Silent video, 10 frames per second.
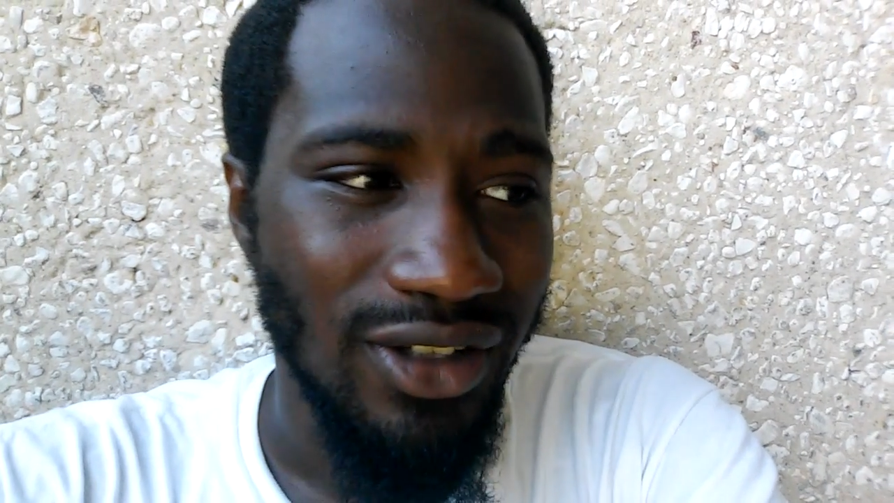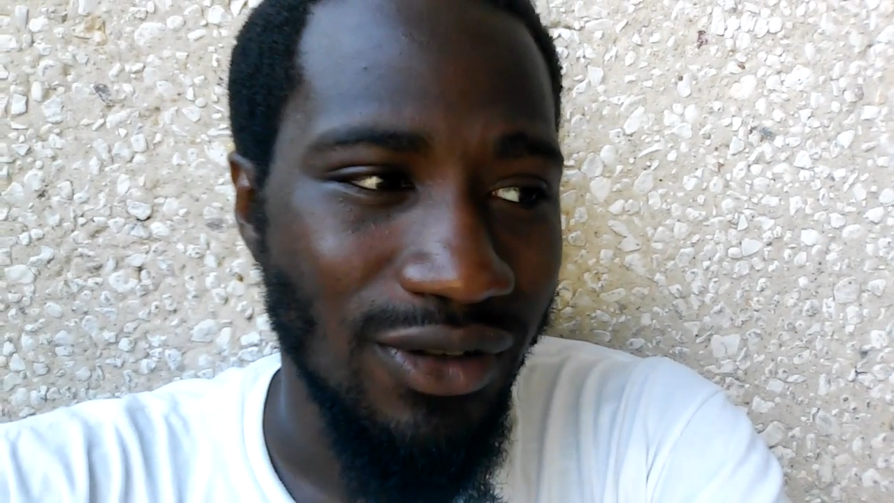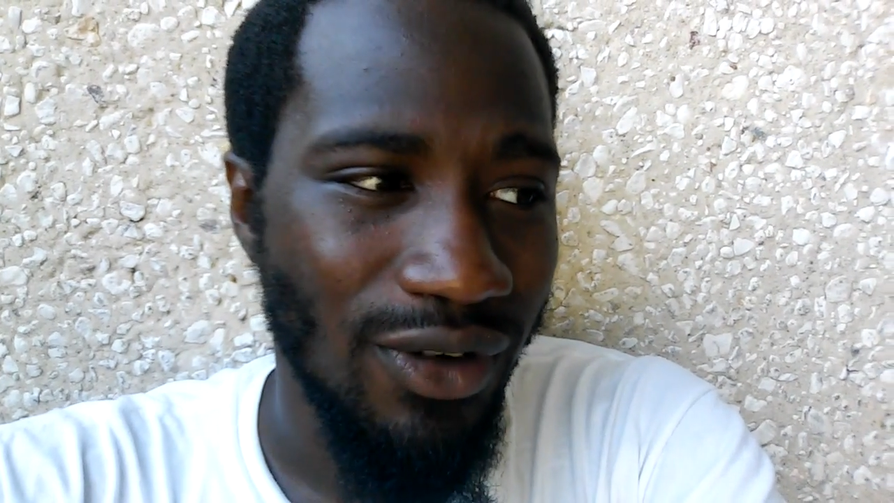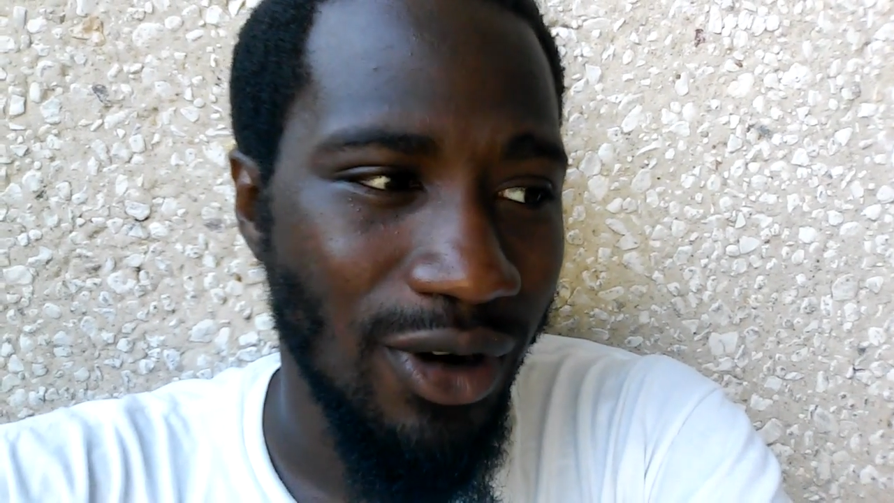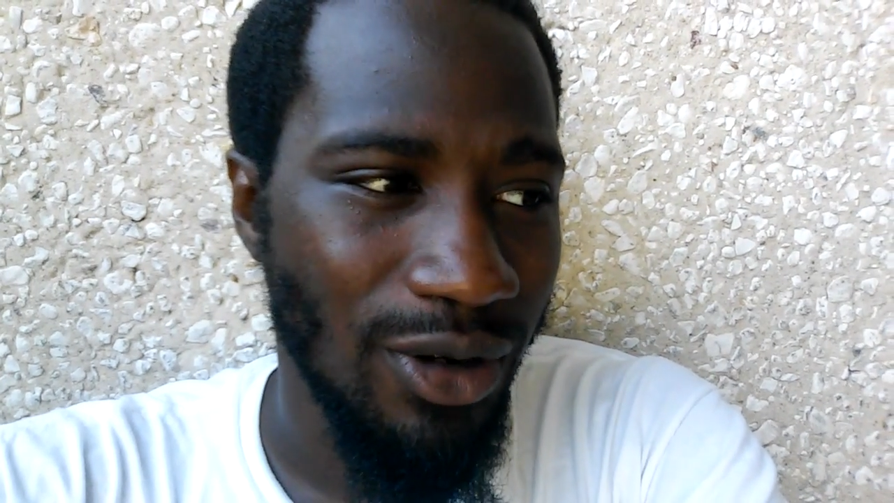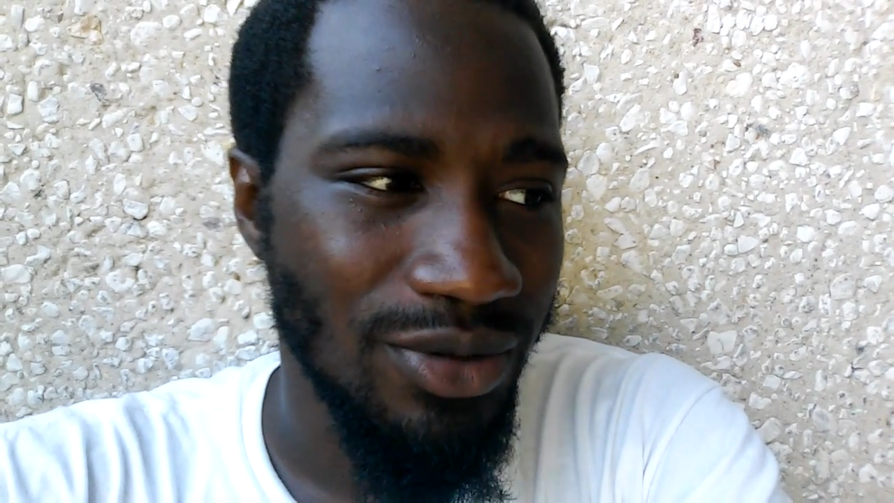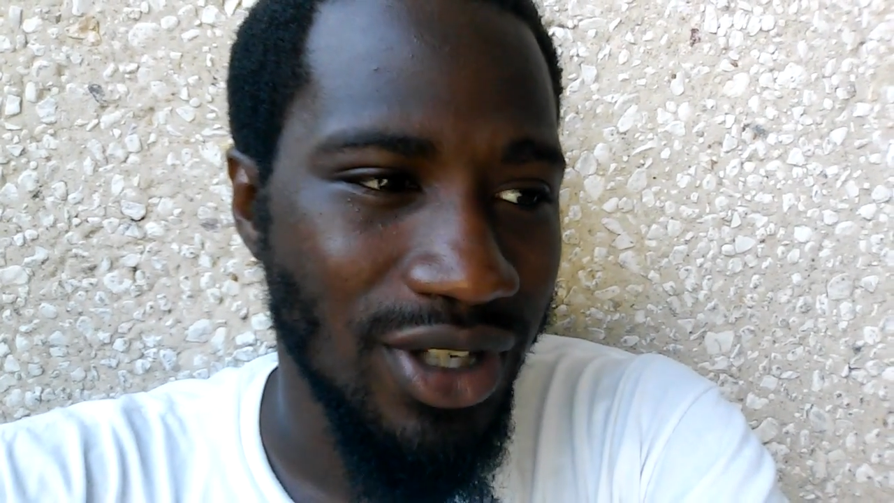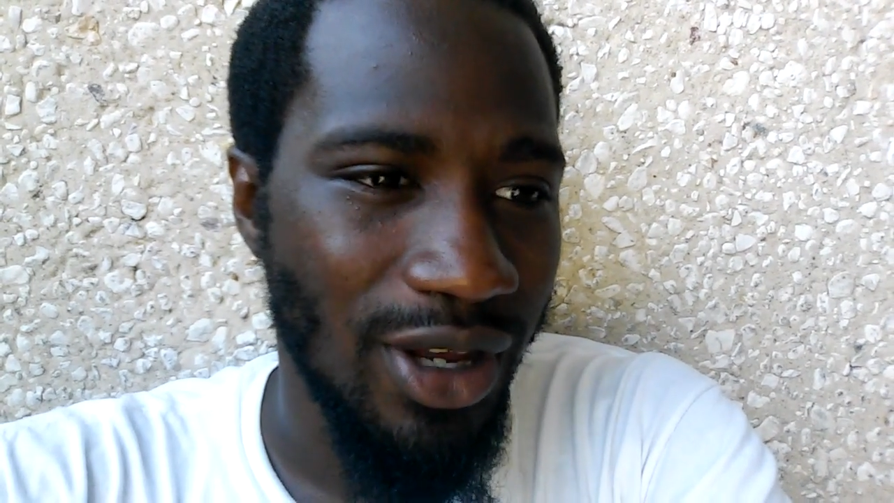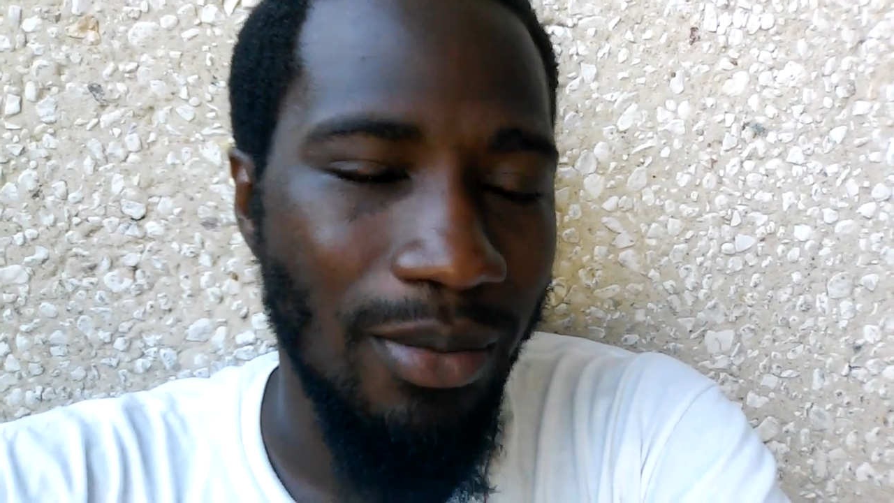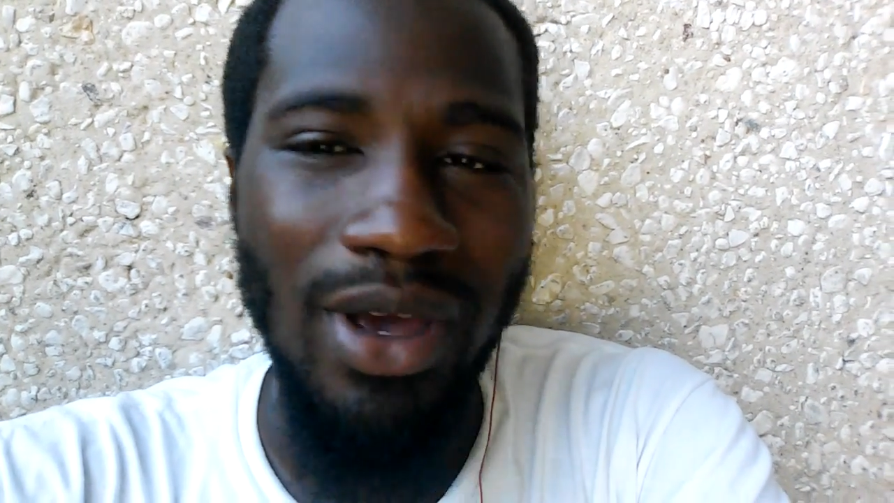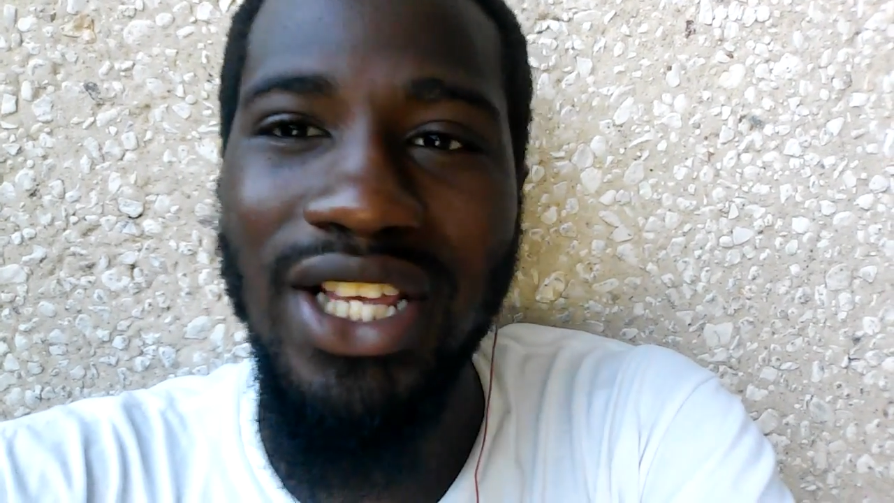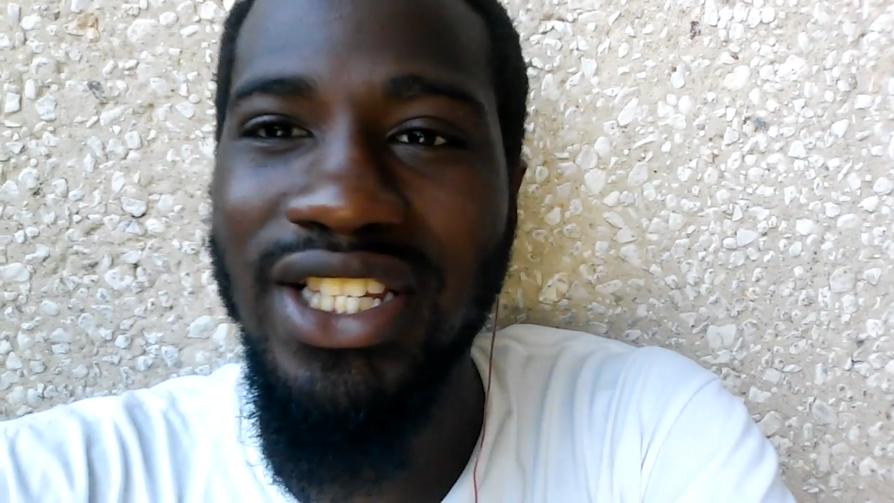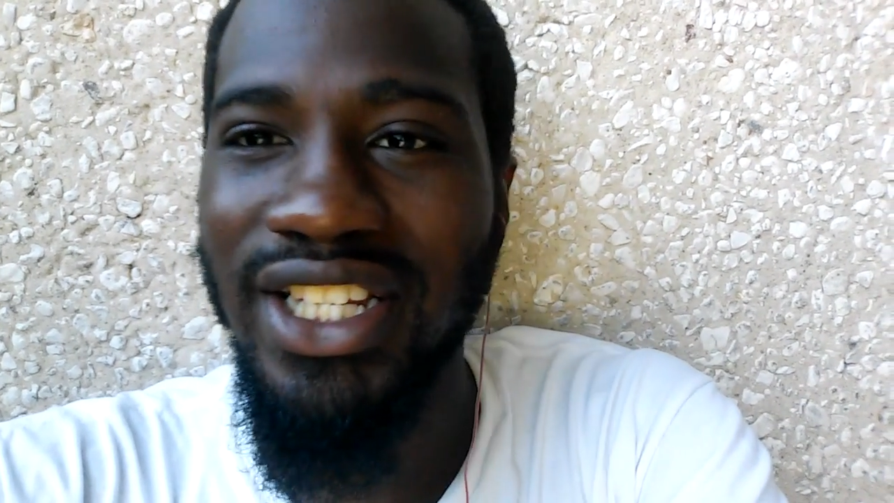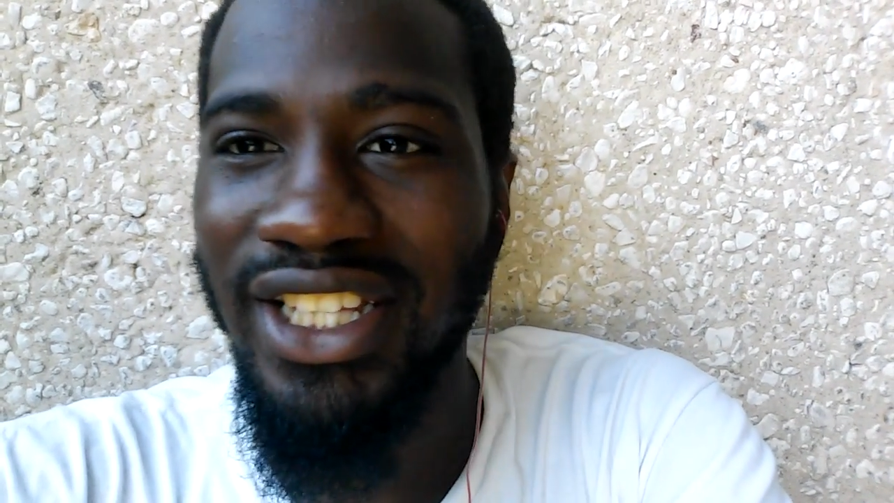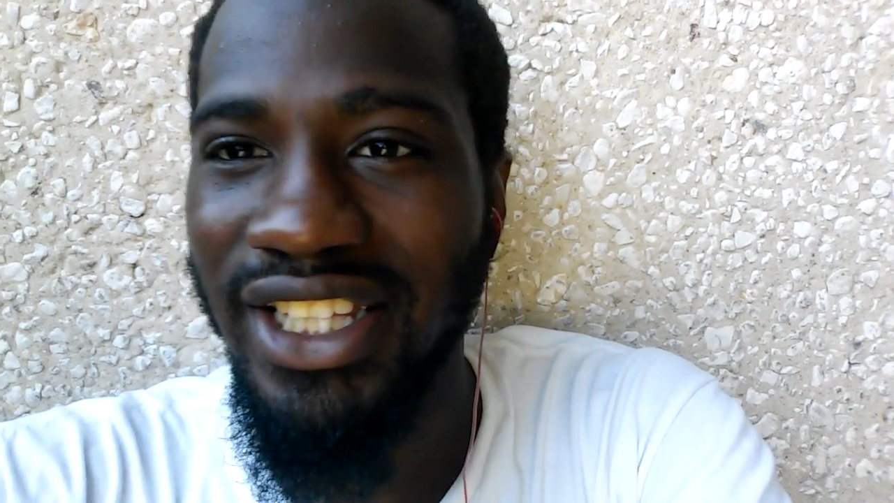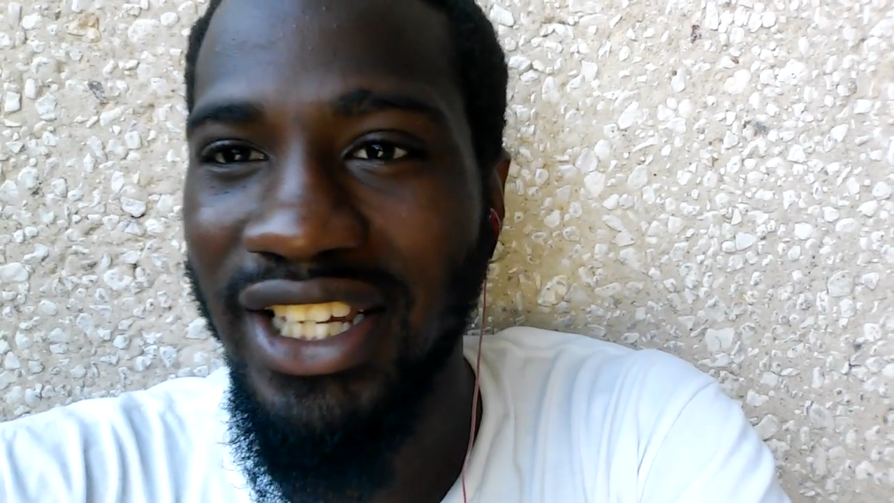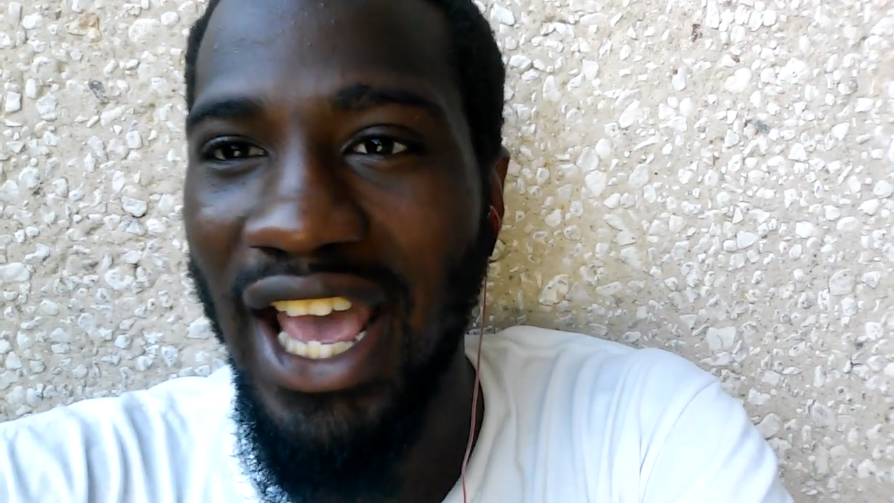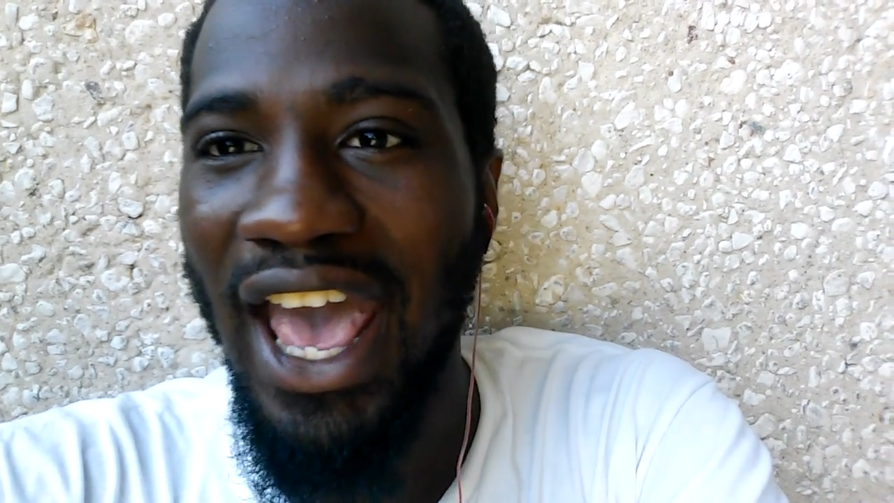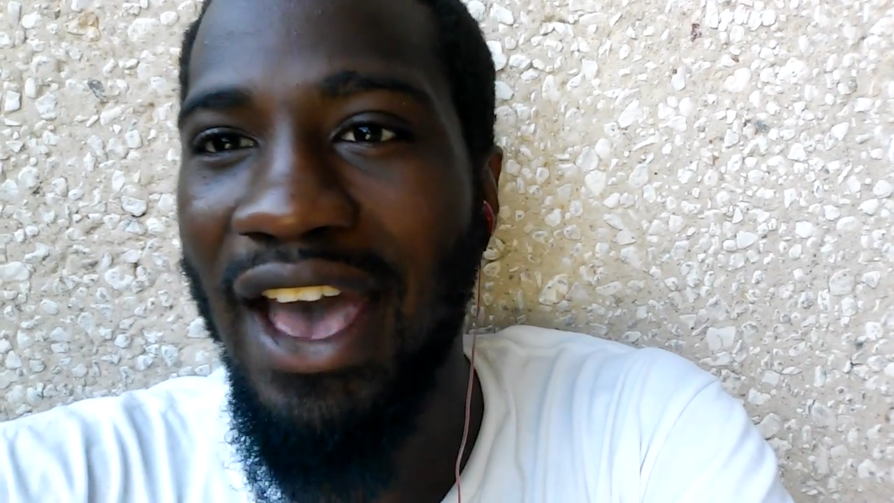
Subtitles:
You know what I'm saying? Basically,